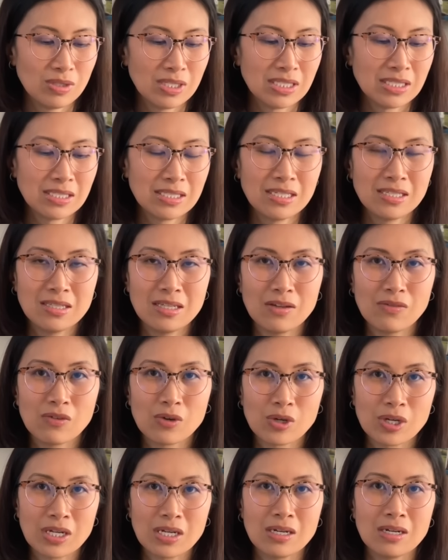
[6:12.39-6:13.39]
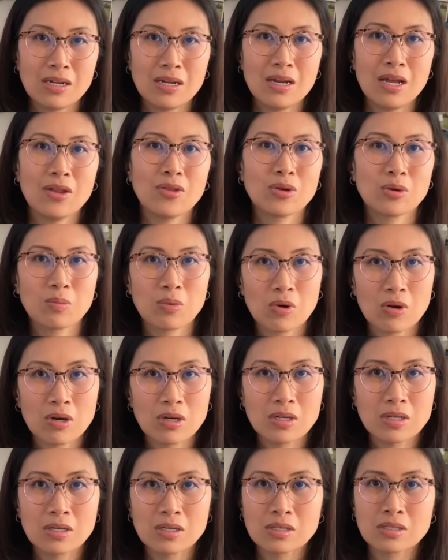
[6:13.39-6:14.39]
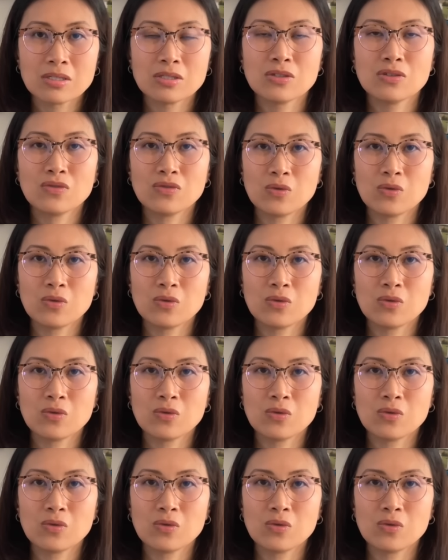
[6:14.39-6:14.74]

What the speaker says: Instead, they've created another product